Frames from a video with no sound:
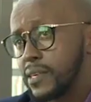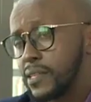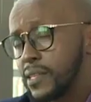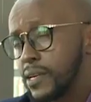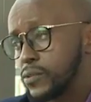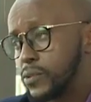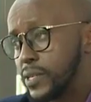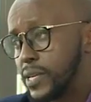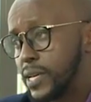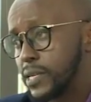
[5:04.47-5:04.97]

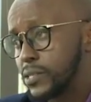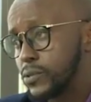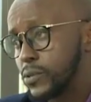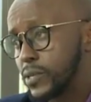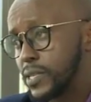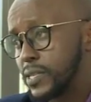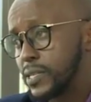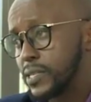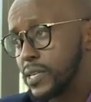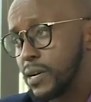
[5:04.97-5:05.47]
that we dealt
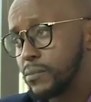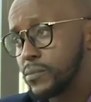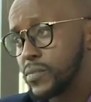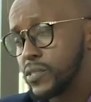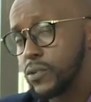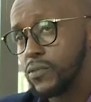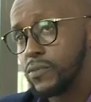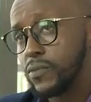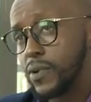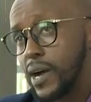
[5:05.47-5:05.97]
with in terms
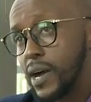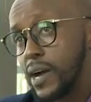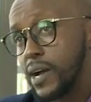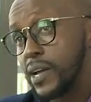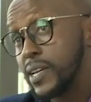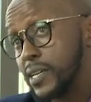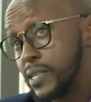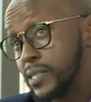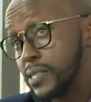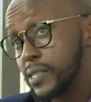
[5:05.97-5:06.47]
of
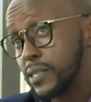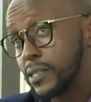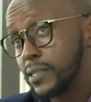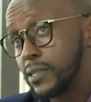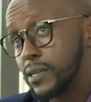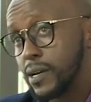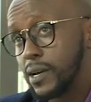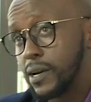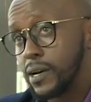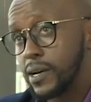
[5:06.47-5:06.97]
heating,
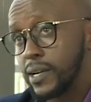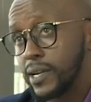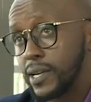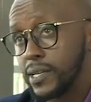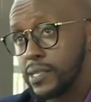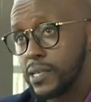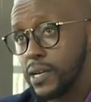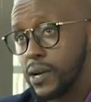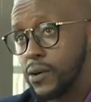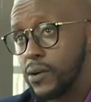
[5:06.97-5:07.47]

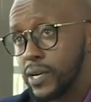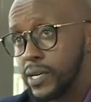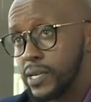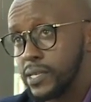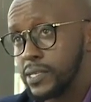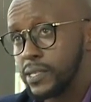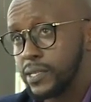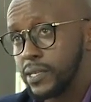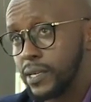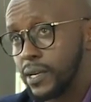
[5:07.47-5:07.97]
getting our
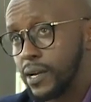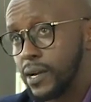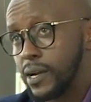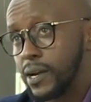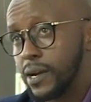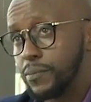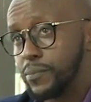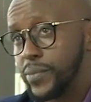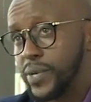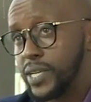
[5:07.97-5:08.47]
heating
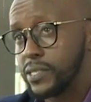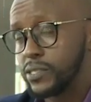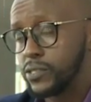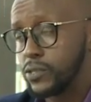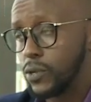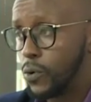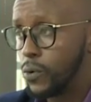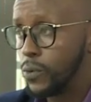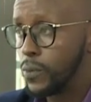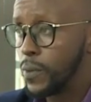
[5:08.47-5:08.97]
bills
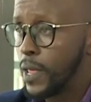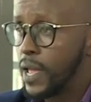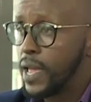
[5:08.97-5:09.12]
low.